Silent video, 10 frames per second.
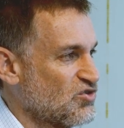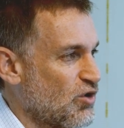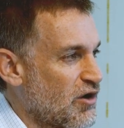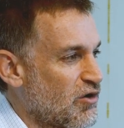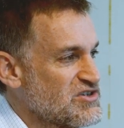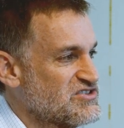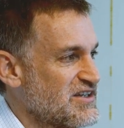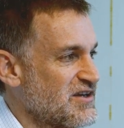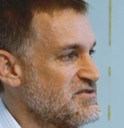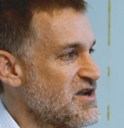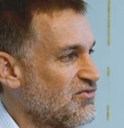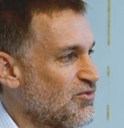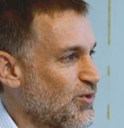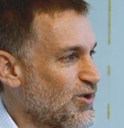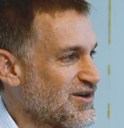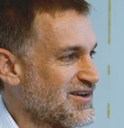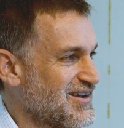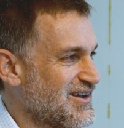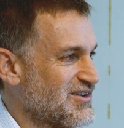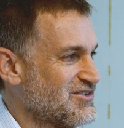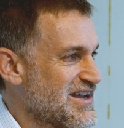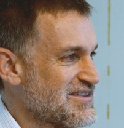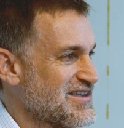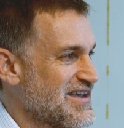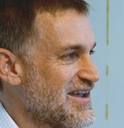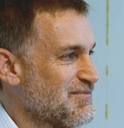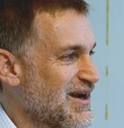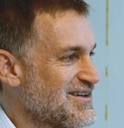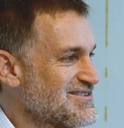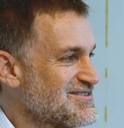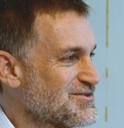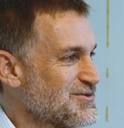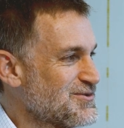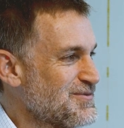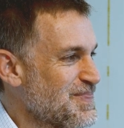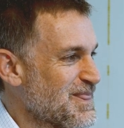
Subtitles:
And so I always did enough work to get the A- in school.